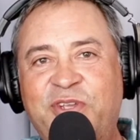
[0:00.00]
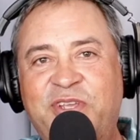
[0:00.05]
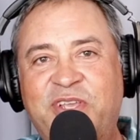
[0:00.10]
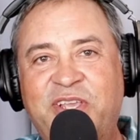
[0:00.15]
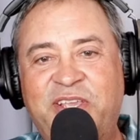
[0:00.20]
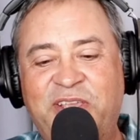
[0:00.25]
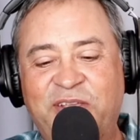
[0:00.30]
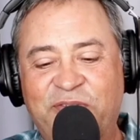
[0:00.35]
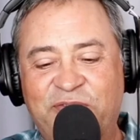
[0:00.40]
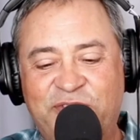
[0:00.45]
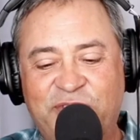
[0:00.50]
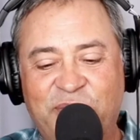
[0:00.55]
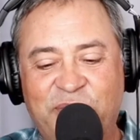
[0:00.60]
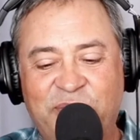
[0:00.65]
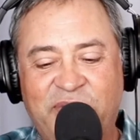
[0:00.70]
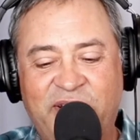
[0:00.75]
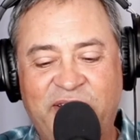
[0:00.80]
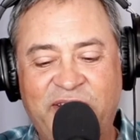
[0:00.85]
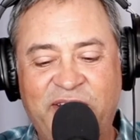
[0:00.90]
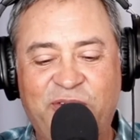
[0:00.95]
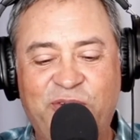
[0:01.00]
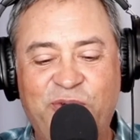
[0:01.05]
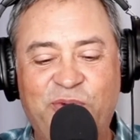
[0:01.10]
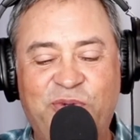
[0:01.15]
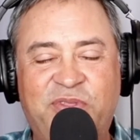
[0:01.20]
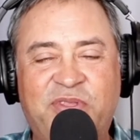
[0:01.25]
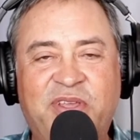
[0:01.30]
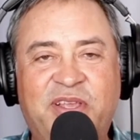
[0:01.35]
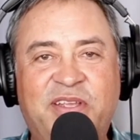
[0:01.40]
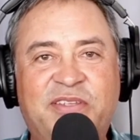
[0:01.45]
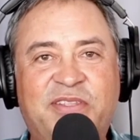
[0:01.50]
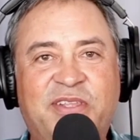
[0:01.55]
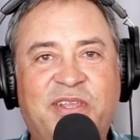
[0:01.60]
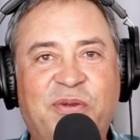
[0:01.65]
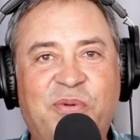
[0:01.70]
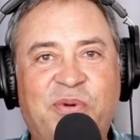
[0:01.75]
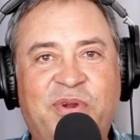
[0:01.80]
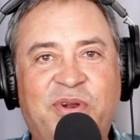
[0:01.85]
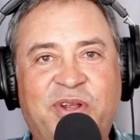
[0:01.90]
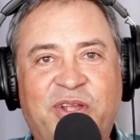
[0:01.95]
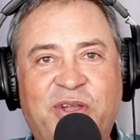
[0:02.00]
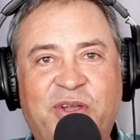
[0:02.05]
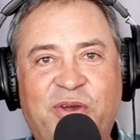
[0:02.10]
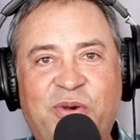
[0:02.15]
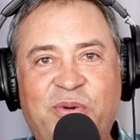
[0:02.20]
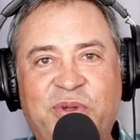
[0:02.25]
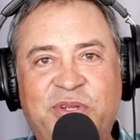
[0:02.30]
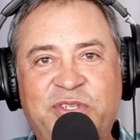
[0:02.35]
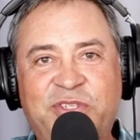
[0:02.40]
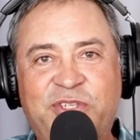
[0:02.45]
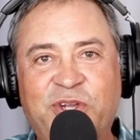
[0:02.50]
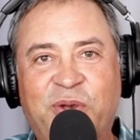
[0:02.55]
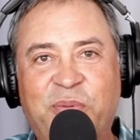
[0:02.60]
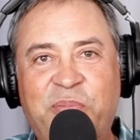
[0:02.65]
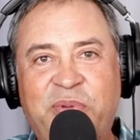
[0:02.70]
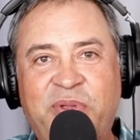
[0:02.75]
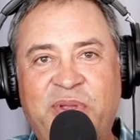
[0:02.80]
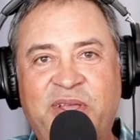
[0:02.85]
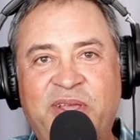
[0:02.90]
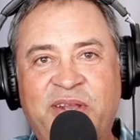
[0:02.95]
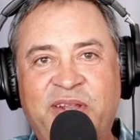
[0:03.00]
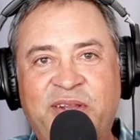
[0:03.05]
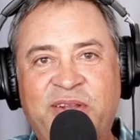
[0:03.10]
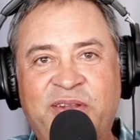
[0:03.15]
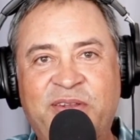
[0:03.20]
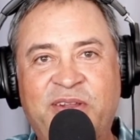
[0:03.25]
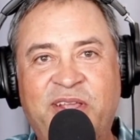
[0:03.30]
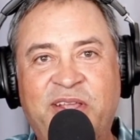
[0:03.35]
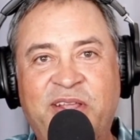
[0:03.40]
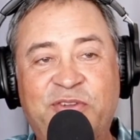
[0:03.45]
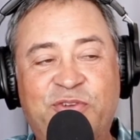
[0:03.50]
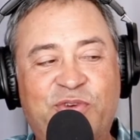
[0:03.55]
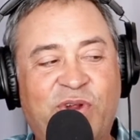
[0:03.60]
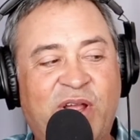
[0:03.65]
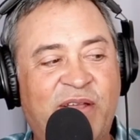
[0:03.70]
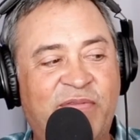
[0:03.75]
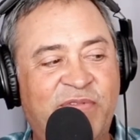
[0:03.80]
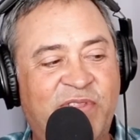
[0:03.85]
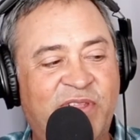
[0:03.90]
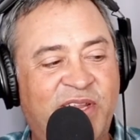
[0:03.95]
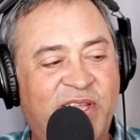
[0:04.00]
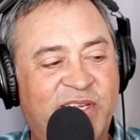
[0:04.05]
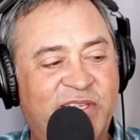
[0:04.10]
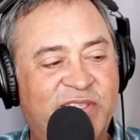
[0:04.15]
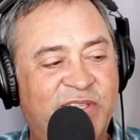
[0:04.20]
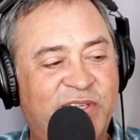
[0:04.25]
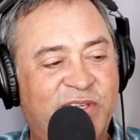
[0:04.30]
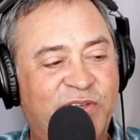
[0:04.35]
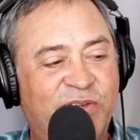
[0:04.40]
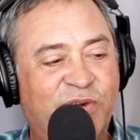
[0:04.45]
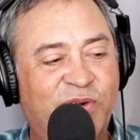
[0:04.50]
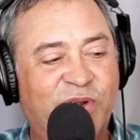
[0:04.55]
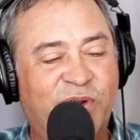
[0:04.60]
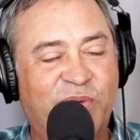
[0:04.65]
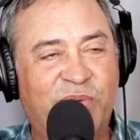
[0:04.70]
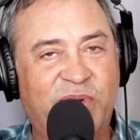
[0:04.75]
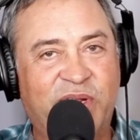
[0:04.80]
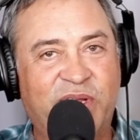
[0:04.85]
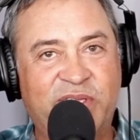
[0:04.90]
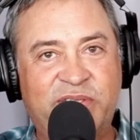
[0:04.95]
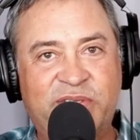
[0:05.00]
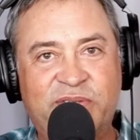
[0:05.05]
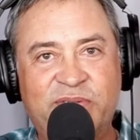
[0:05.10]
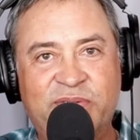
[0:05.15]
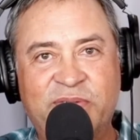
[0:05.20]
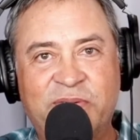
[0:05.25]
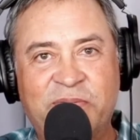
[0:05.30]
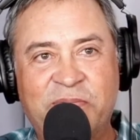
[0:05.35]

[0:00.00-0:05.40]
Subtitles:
you could give somebody who thinks they want to go and jump in and drive the next enduro race?